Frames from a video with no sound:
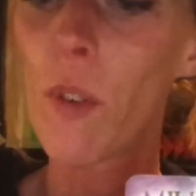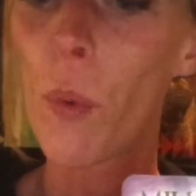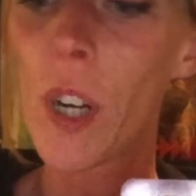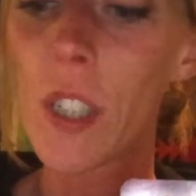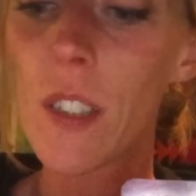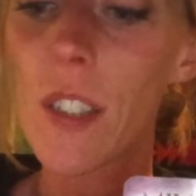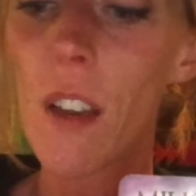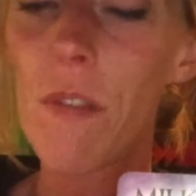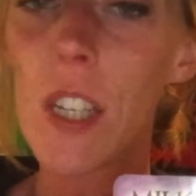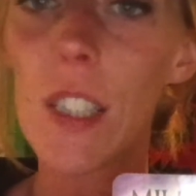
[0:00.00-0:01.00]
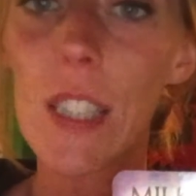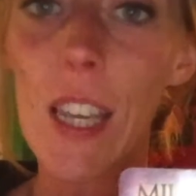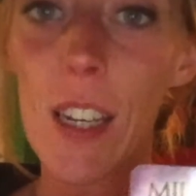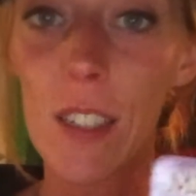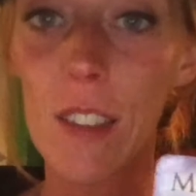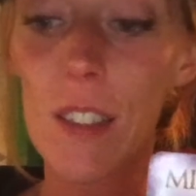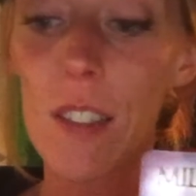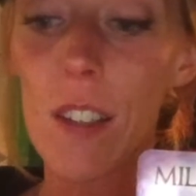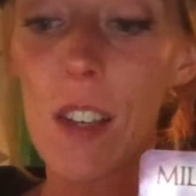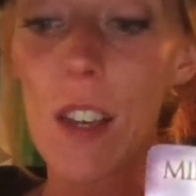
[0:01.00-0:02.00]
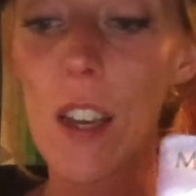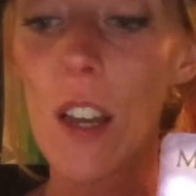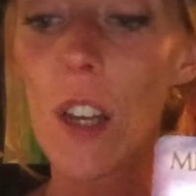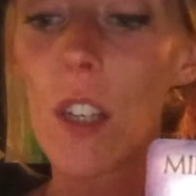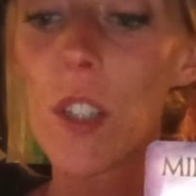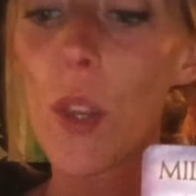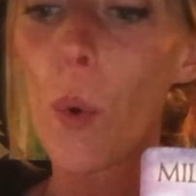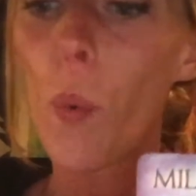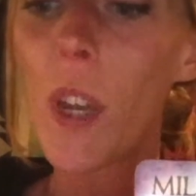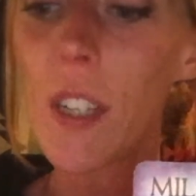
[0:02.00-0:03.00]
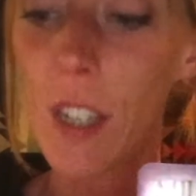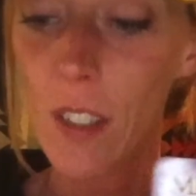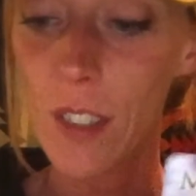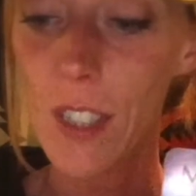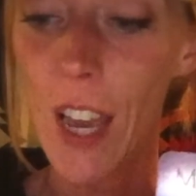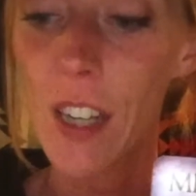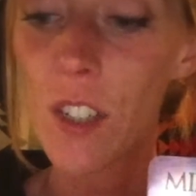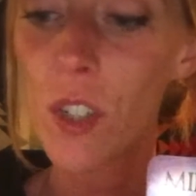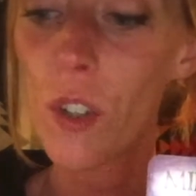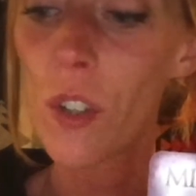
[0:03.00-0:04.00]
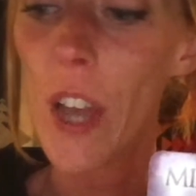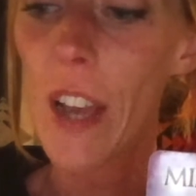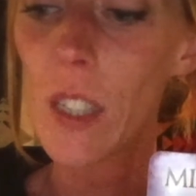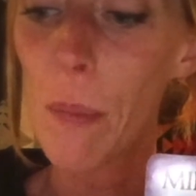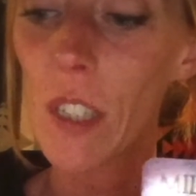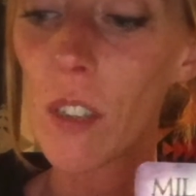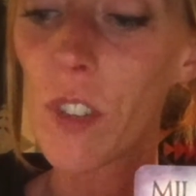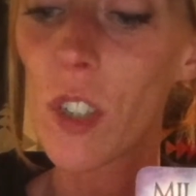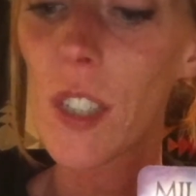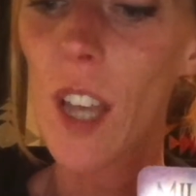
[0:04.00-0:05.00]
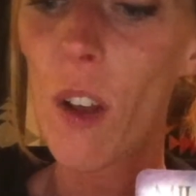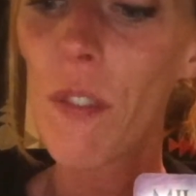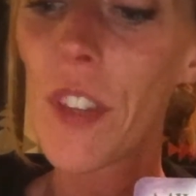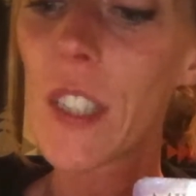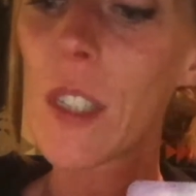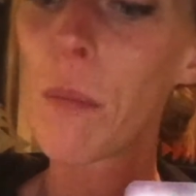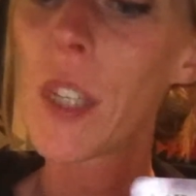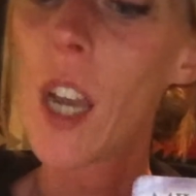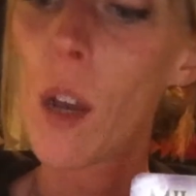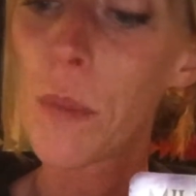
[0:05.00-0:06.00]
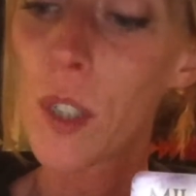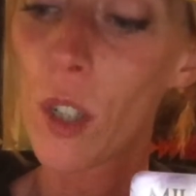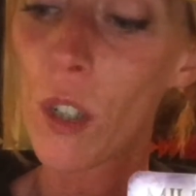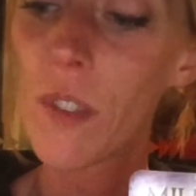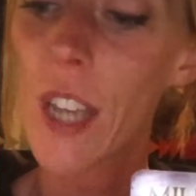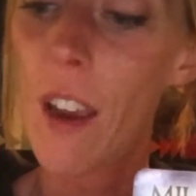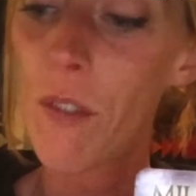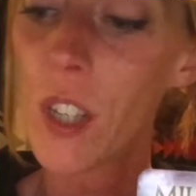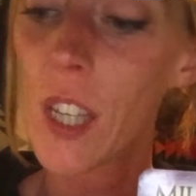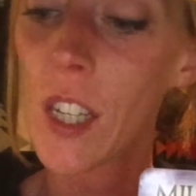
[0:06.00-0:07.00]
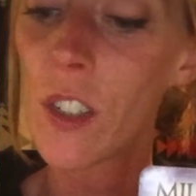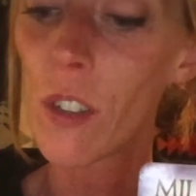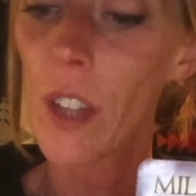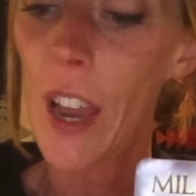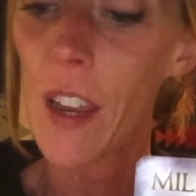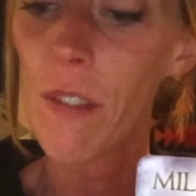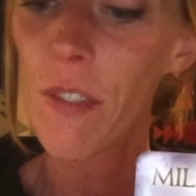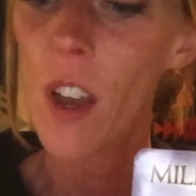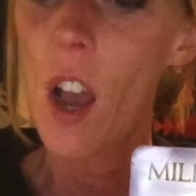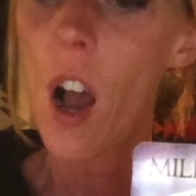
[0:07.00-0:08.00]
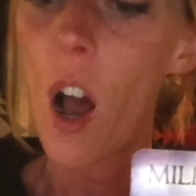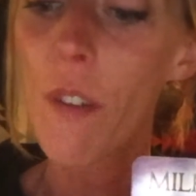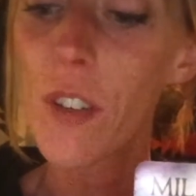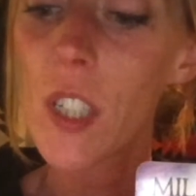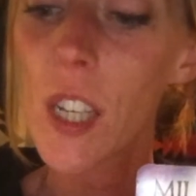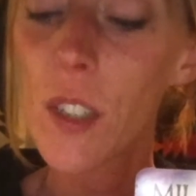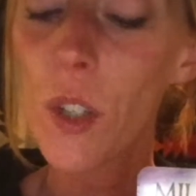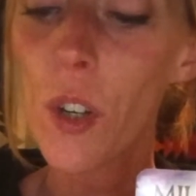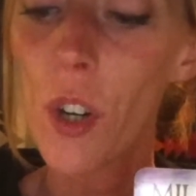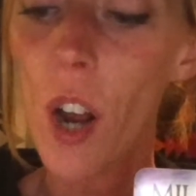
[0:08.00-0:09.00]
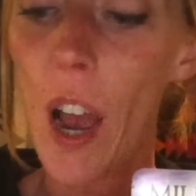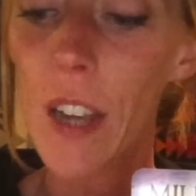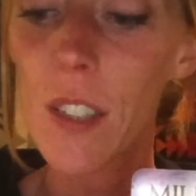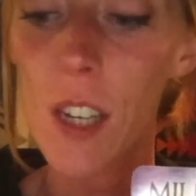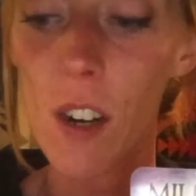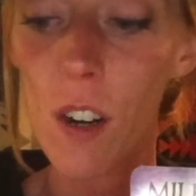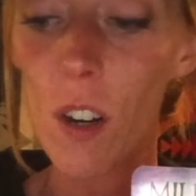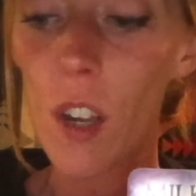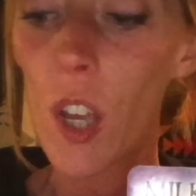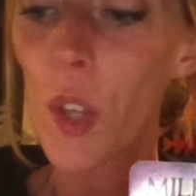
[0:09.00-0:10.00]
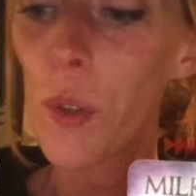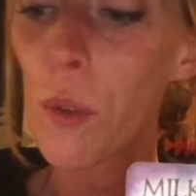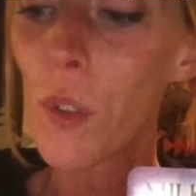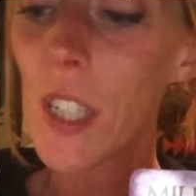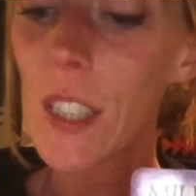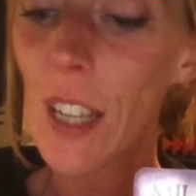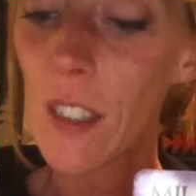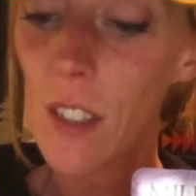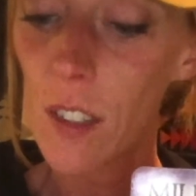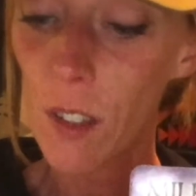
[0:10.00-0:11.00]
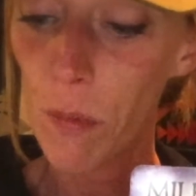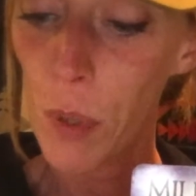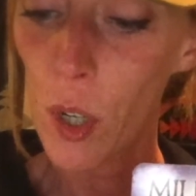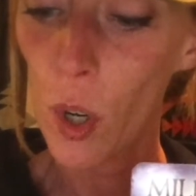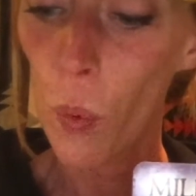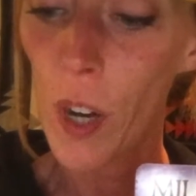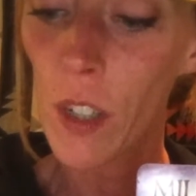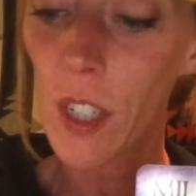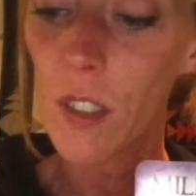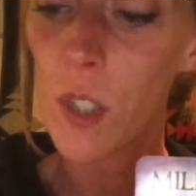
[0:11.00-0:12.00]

awareness of these things. The witness, that internal aspect of yourself that simply observes everything in your life, offers his or her eyes here. Through these lenses of pure awareness,